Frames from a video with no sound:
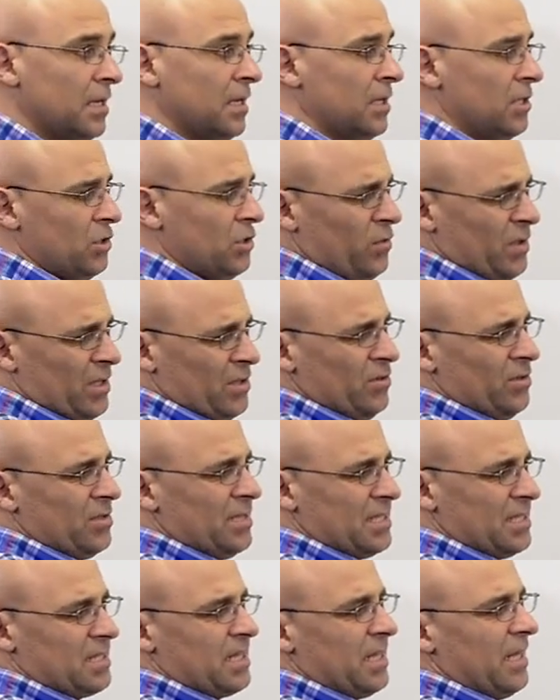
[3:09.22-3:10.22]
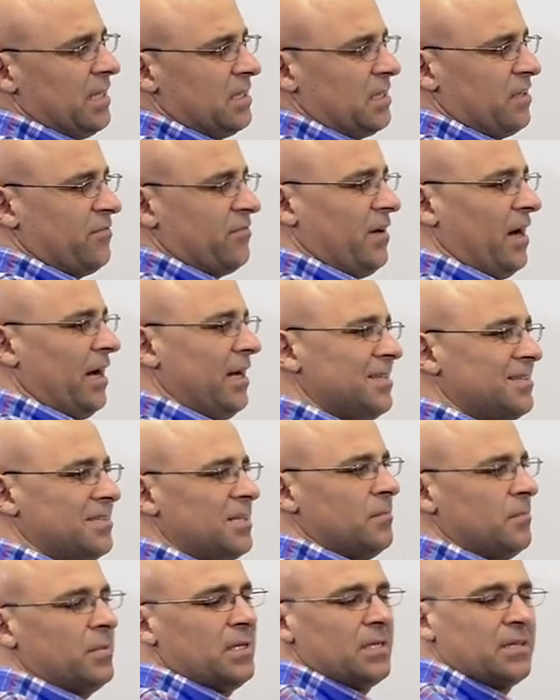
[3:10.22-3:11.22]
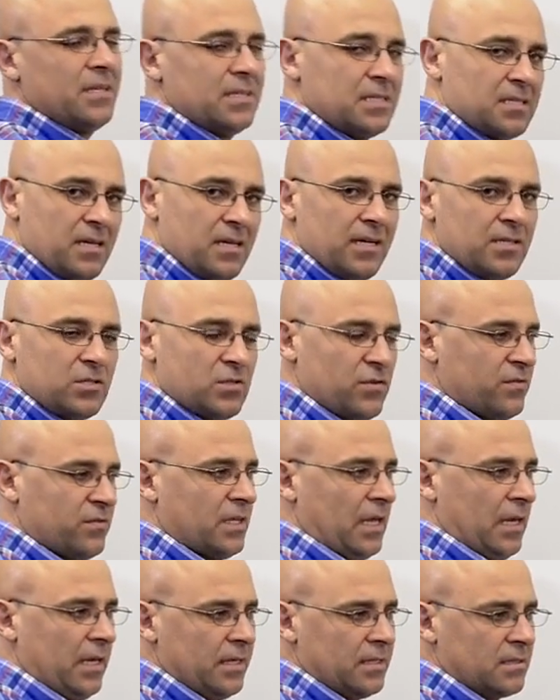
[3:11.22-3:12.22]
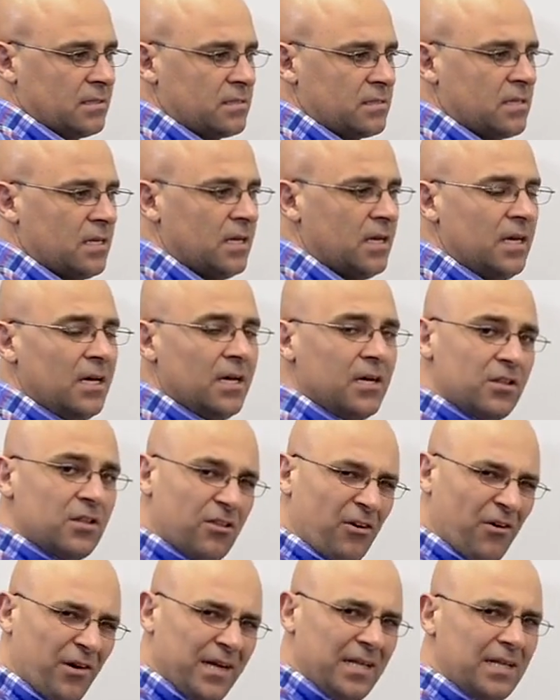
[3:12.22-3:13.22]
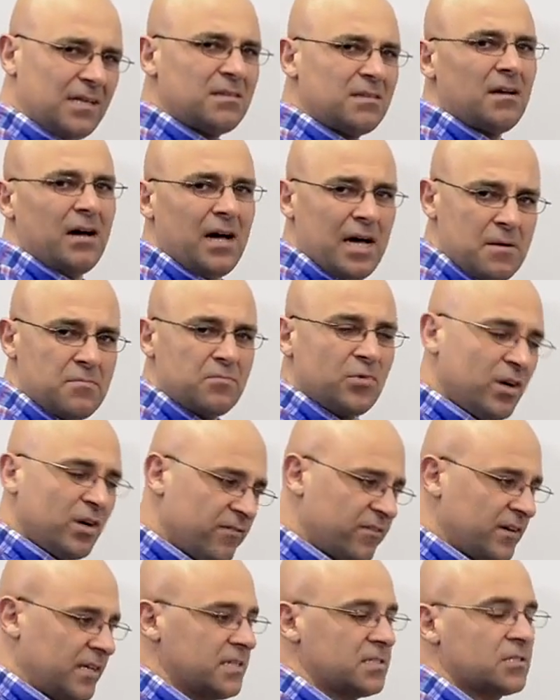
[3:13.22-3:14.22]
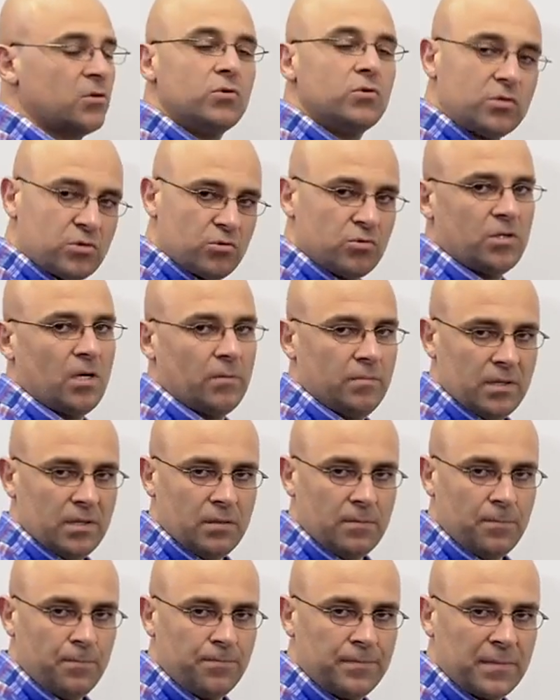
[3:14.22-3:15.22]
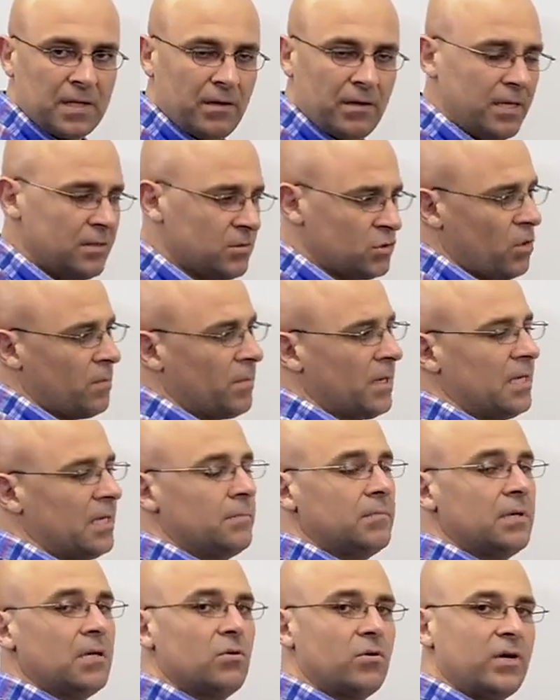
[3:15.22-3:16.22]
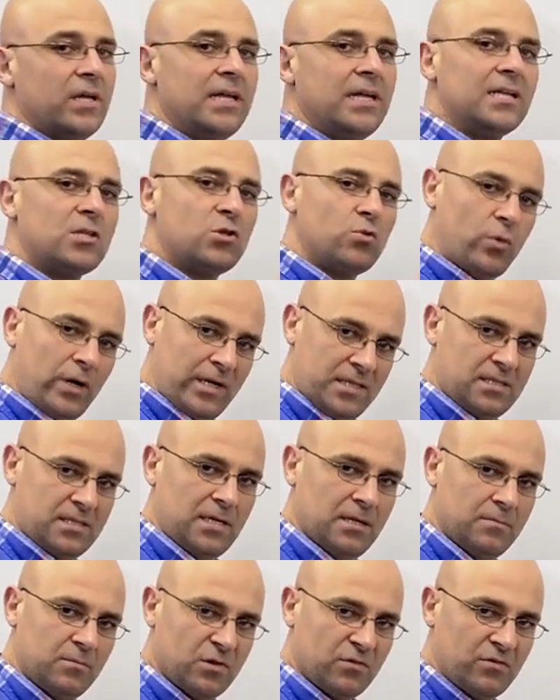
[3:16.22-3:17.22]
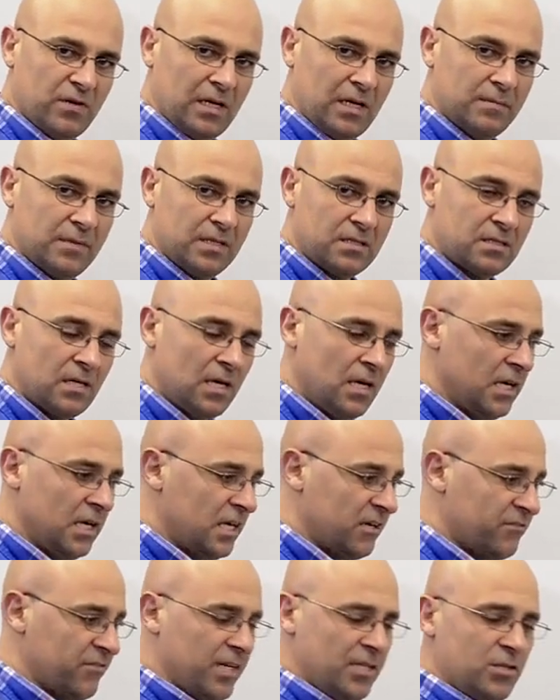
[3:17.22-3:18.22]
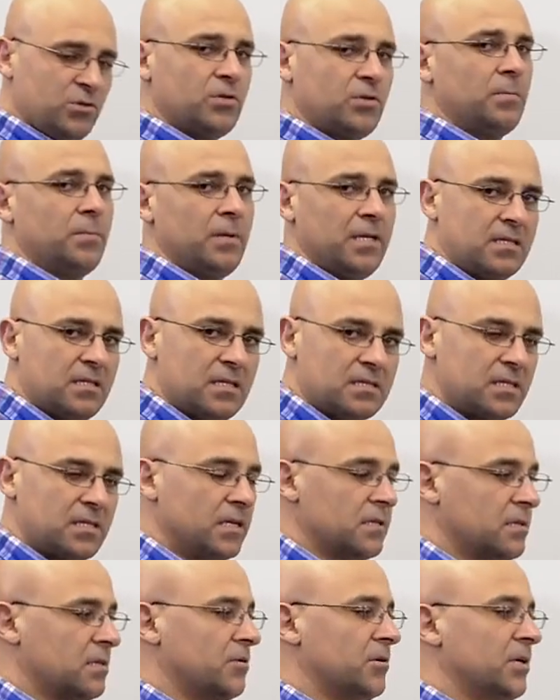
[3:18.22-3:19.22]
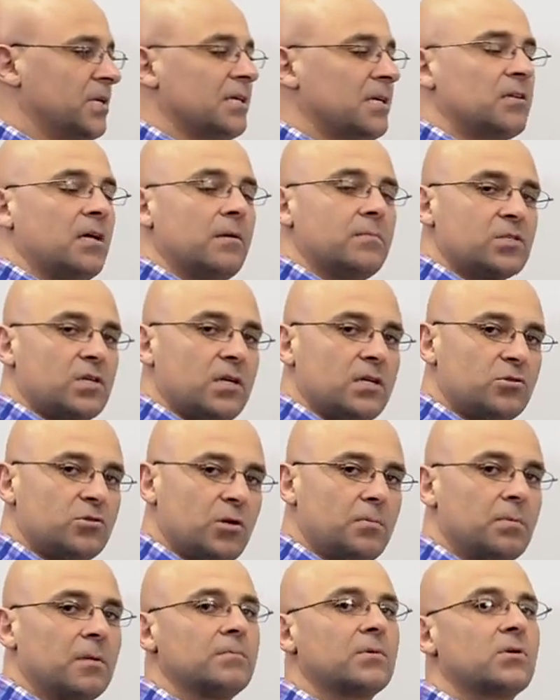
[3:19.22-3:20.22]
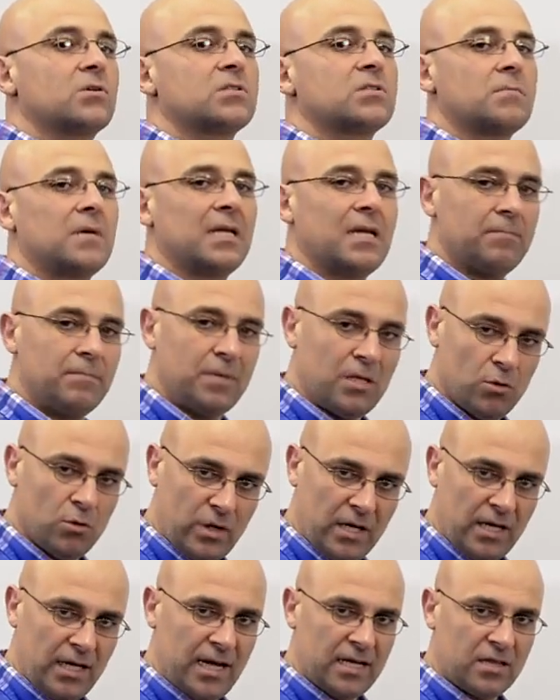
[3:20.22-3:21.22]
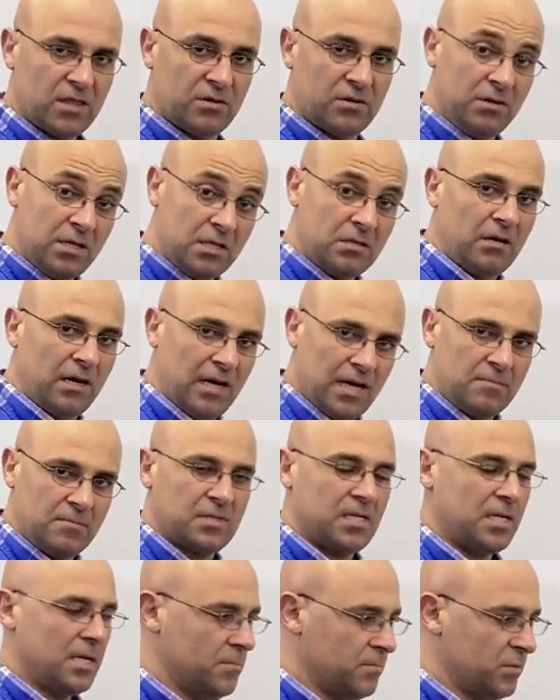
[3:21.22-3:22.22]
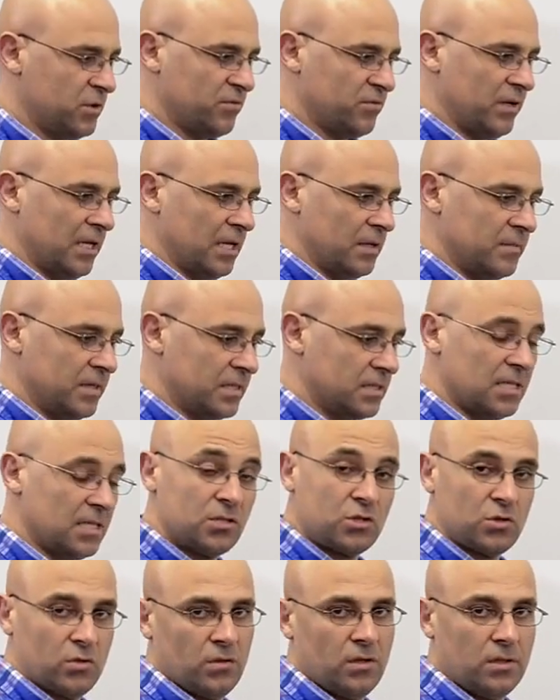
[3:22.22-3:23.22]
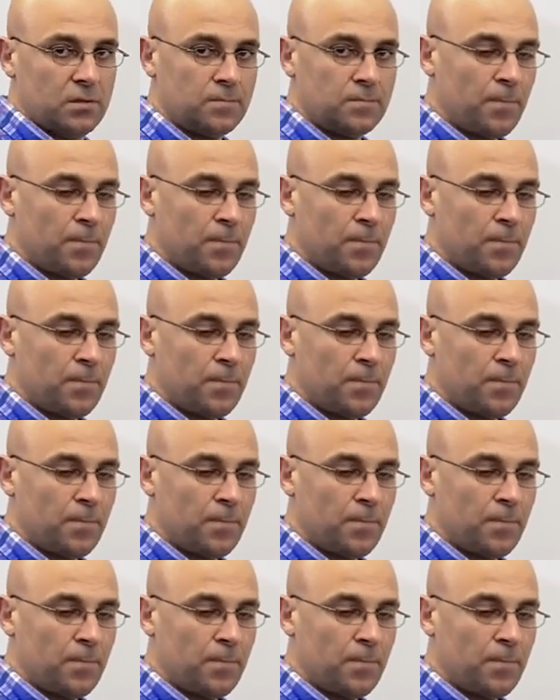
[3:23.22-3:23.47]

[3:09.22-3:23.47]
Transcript: you will notice that if I double the size of the list, the running time roughly is going to double, right? So I'm going to be looking at twice the number of elements. If I triple it, the running time is going to triple because I'm going to be looking at 3 times the number of elements, and so on.